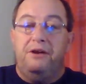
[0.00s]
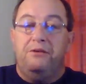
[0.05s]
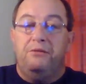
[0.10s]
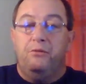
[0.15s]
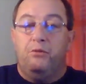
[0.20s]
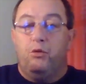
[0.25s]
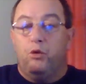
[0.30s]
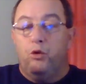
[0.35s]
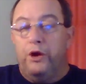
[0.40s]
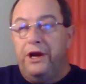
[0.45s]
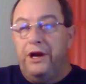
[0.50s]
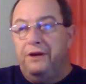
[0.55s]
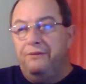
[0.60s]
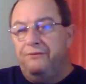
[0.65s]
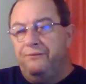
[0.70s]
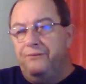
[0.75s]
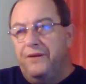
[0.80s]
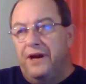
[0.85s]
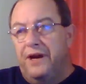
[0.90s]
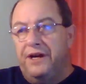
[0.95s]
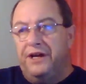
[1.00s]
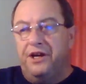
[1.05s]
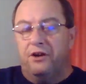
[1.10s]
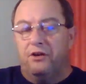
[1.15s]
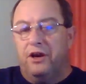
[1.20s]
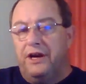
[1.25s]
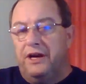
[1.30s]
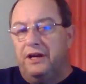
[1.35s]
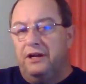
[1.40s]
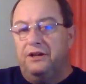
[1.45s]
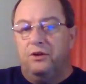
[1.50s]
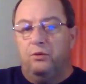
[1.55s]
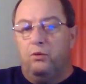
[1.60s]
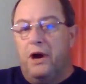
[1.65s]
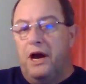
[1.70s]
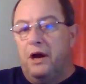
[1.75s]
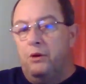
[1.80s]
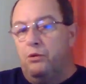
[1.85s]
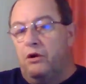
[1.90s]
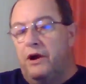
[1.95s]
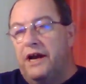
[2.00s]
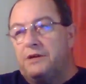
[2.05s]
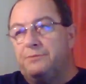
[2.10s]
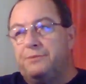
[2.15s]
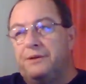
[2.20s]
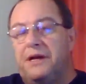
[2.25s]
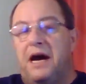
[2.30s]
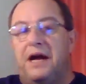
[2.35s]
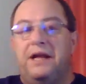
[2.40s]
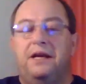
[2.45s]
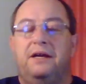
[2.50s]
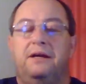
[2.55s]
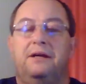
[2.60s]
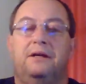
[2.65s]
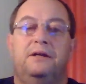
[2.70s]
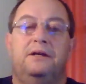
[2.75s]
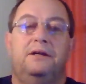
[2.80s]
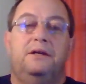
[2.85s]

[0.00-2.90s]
and refiguring the way we're expediting.